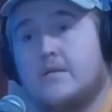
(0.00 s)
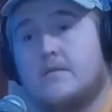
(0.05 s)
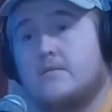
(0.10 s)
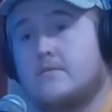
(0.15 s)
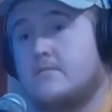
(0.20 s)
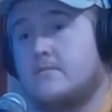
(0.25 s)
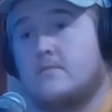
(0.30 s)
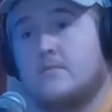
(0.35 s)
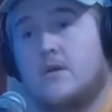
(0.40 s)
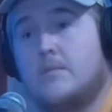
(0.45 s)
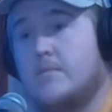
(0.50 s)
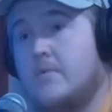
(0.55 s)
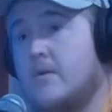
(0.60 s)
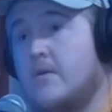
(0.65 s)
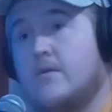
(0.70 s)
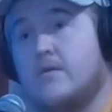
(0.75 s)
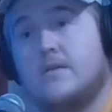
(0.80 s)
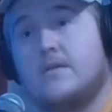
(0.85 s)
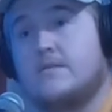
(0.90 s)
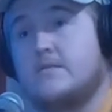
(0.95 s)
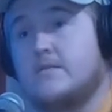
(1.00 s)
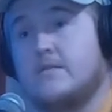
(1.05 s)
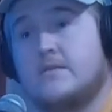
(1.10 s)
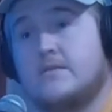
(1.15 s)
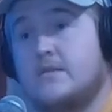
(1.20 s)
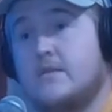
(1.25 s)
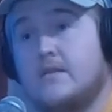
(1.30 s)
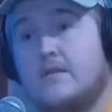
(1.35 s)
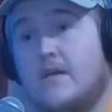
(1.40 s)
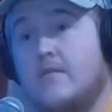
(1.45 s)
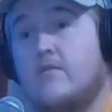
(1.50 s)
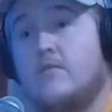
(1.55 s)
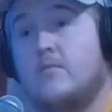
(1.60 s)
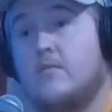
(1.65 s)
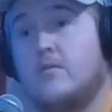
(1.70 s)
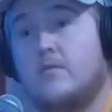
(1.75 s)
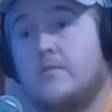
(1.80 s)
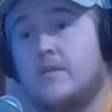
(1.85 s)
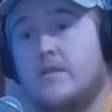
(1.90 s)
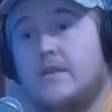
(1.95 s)
I mean, up here, it's it's
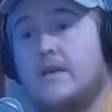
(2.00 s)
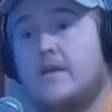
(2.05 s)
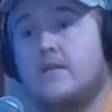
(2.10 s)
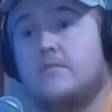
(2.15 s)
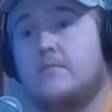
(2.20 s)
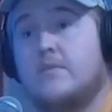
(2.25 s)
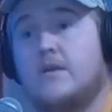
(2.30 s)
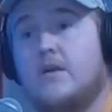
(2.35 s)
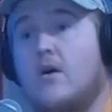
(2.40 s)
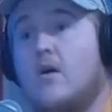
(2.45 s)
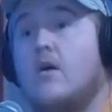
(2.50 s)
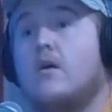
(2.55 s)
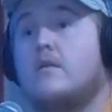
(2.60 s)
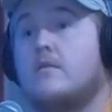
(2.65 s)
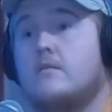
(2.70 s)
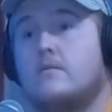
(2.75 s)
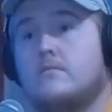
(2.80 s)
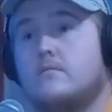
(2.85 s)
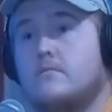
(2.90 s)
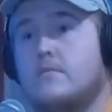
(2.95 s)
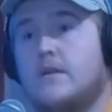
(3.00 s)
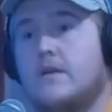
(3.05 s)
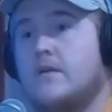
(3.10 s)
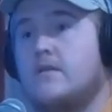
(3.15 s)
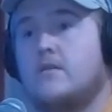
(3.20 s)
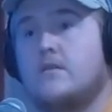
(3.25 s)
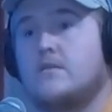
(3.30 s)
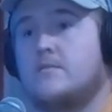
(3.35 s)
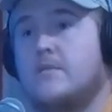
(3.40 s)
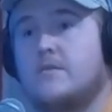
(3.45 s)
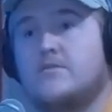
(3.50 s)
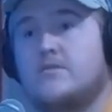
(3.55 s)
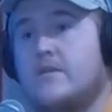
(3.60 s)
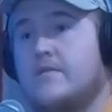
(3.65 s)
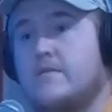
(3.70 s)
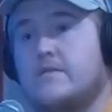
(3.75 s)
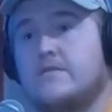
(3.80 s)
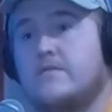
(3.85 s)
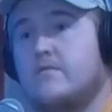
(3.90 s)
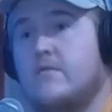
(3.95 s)
inevitable. I mean, they could be gone. Yeah. They could,
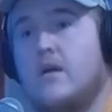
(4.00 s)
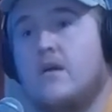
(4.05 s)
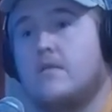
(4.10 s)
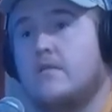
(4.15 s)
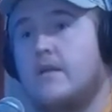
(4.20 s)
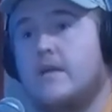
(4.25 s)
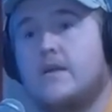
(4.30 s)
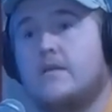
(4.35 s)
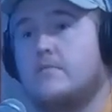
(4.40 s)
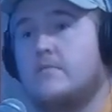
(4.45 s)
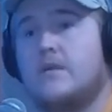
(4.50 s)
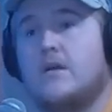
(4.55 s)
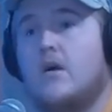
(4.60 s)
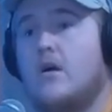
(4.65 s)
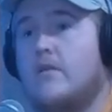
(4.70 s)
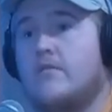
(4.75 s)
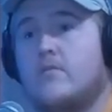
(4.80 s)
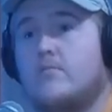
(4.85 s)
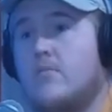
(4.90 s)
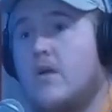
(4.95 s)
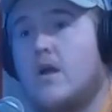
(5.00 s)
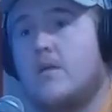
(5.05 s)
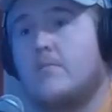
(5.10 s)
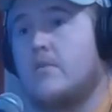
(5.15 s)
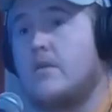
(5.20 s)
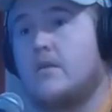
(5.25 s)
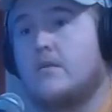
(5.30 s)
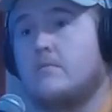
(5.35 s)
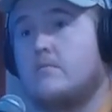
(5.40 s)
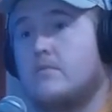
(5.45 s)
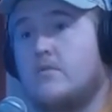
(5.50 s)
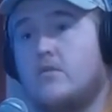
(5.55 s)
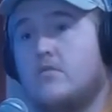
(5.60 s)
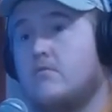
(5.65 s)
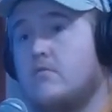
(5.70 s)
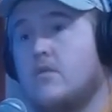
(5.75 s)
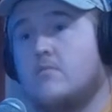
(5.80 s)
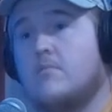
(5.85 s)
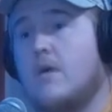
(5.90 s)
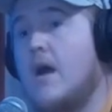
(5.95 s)
especially if it's the rut, they could be off your property.
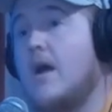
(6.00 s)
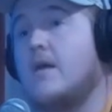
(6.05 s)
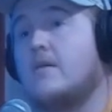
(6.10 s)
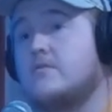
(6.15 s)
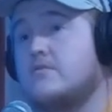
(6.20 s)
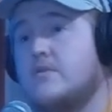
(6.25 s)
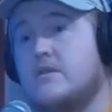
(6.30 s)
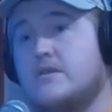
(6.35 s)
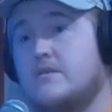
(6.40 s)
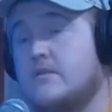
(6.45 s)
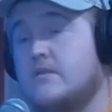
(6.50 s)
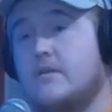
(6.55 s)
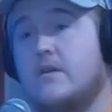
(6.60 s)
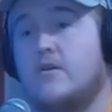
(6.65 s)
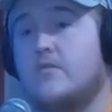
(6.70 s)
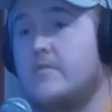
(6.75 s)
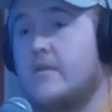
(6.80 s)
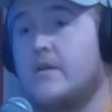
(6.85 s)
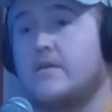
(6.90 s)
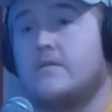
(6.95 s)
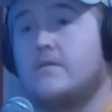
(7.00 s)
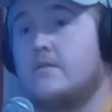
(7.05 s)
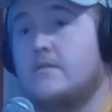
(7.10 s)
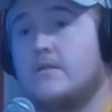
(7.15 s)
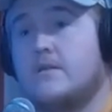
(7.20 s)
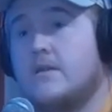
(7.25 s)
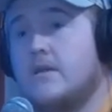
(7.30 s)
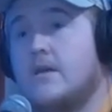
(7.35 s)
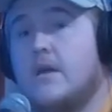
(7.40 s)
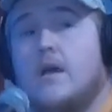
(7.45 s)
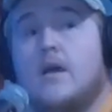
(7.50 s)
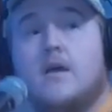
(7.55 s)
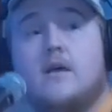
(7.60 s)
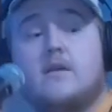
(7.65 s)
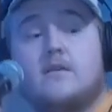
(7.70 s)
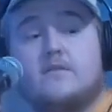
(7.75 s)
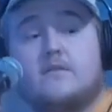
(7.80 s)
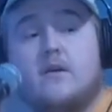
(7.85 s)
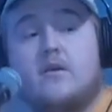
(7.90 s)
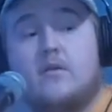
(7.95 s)
They'll run miles chasing doe, man. Yeah.
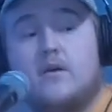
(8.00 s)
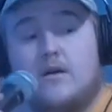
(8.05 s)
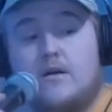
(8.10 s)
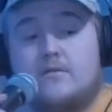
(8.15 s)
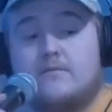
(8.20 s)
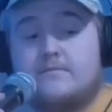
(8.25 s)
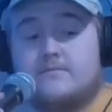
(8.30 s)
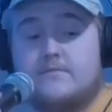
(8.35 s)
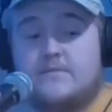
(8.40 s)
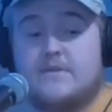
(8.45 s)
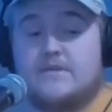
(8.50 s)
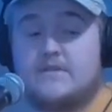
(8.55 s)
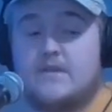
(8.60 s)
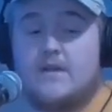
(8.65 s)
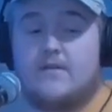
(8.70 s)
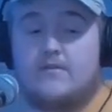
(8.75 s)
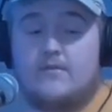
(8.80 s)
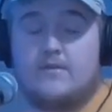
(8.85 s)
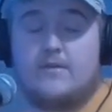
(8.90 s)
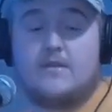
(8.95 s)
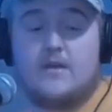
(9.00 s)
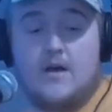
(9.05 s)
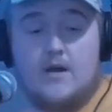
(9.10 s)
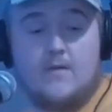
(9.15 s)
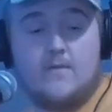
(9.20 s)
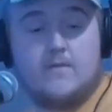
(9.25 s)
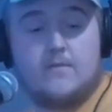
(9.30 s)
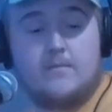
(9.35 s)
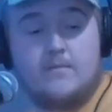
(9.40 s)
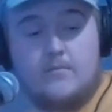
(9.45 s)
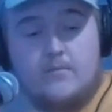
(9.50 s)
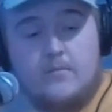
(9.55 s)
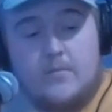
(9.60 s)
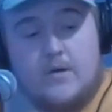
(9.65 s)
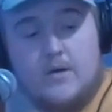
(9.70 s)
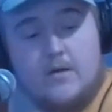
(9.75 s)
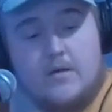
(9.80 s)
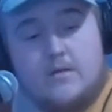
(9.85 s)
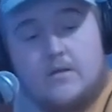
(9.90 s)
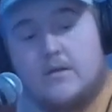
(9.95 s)
So uh, it's definitely tough,
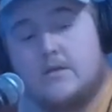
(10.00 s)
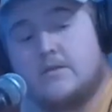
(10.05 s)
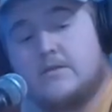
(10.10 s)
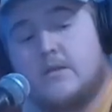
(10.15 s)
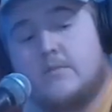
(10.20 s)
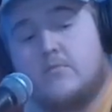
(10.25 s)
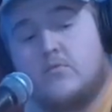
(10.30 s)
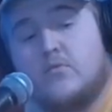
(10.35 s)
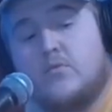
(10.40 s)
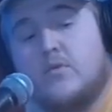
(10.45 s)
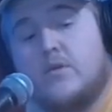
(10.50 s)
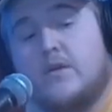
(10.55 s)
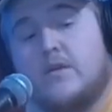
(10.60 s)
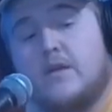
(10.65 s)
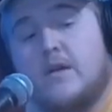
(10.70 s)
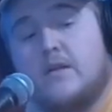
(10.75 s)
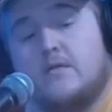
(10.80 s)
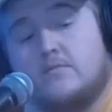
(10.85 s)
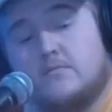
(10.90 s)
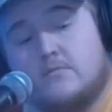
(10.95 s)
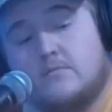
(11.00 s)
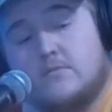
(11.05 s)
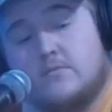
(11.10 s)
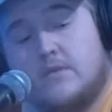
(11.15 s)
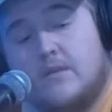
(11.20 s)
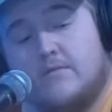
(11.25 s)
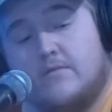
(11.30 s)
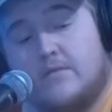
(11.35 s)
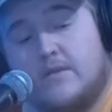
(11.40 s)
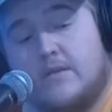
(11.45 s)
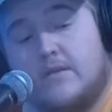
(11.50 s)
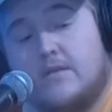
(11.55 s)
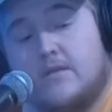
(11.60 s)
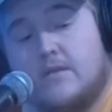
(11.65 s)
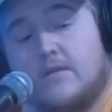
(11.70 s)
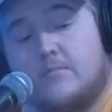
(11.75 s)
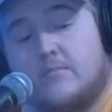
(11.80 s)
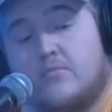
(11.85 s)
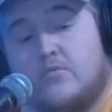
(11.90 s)
but uh, something we're working on. Definitely Absolutely.